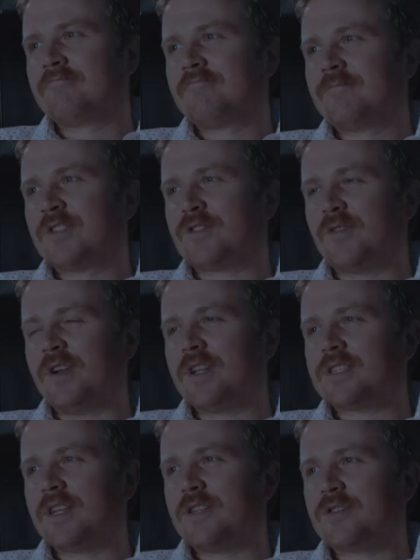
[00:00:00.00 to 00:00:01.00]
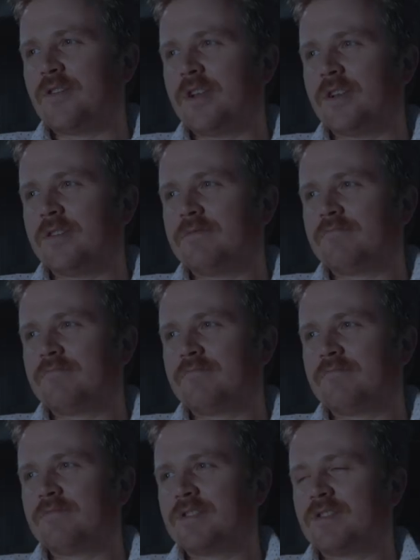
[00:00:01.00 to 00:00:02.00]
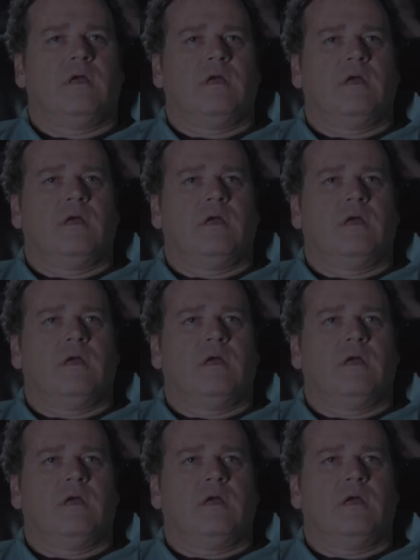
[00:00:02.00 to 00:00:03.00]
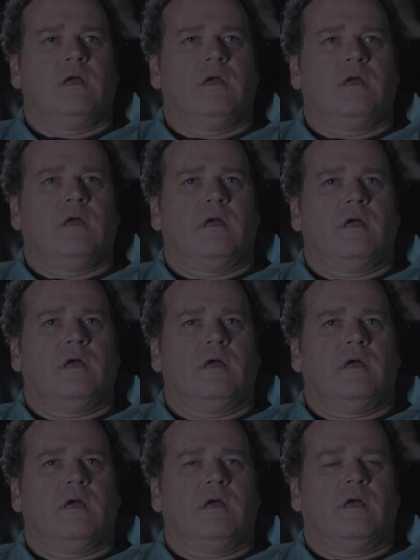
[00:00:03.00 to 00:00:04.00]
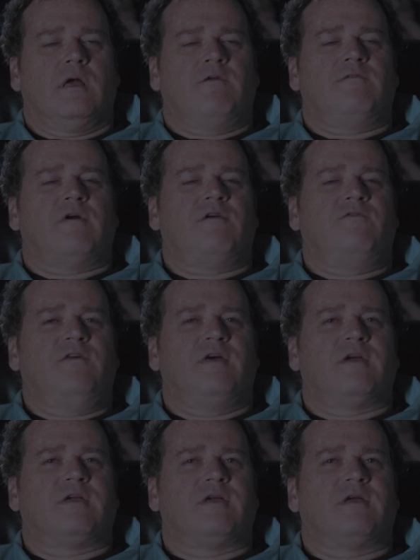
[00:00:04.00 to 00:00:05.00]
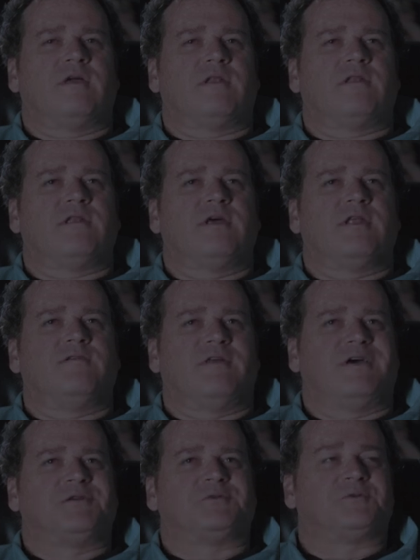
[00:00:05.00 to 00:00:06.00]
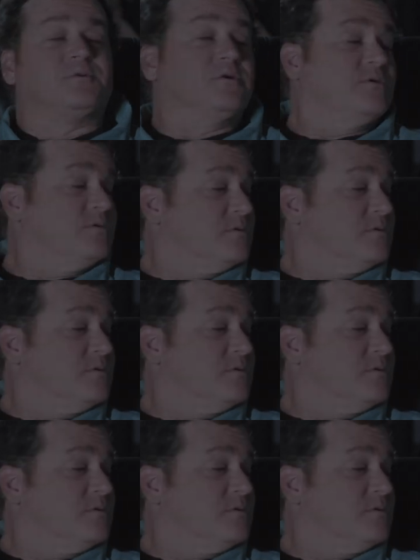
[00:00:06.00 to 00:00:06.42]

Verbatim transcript: story doesn't age great. Story of Paul Bunyan does not I, I feel age like great. None of that is true.